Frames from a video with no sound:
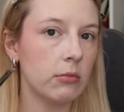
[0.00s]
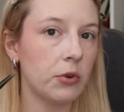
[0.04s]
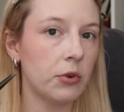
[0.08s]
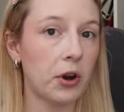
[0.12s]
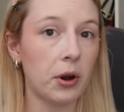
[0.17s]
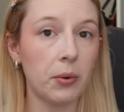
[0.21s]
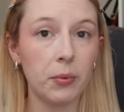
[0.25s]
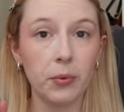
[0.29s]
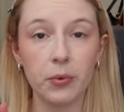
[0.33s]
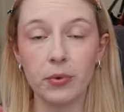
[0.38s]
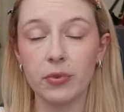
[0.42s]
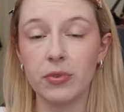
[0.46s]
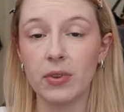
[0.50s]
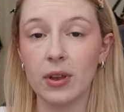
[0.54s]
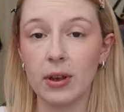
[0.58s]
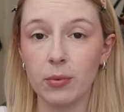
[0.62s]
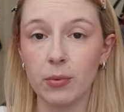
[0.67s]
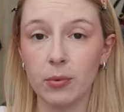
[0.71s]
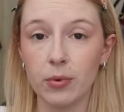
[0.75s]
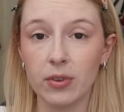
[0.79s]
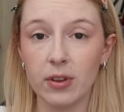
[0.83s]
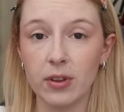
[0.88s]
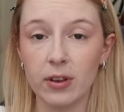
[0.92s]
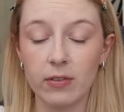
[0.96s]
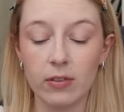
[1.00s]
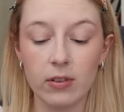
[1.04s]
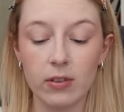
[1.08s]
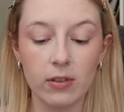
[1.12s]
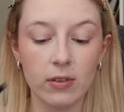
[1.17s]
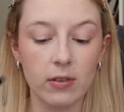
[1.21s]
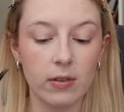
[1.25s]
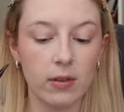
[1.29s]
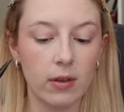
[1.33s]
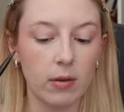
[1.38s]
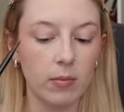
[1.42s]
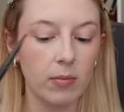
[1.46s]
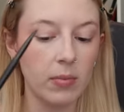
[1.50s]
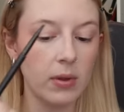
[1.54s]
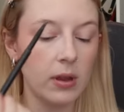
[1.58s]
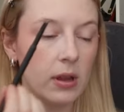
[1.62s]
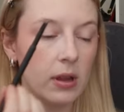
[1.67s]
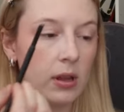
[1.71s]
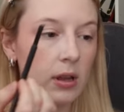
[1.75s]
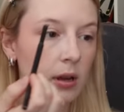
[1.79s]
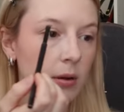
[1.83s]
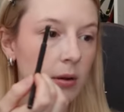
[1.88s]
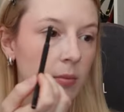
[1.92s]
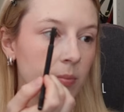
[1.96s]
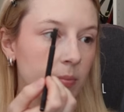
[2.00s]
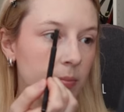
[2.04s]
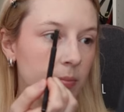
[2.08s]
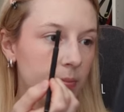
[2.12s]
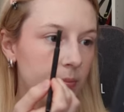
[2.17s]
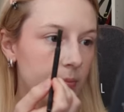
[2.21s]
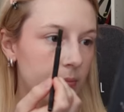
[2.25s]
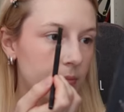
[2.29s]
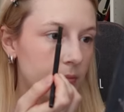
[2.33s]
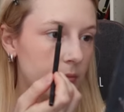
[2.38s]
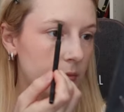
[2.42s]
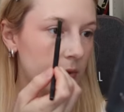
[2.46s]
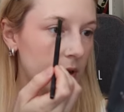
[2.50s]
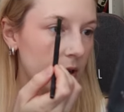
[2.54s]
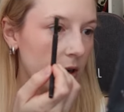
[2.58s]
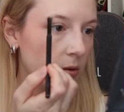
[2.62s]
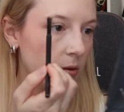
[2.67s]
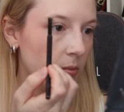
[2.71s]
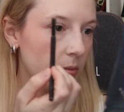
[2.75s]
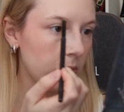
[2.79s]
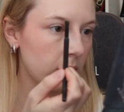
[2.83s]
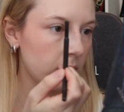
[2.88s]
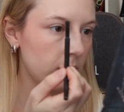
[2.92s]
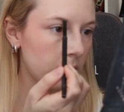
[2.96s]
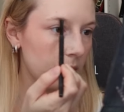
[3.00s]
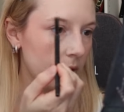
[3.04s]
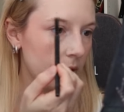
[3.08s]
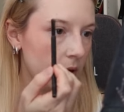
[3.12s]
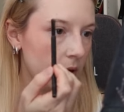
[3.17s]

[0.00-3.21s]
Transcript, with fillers: Right, we'll see. We'll see if this is completely terrible.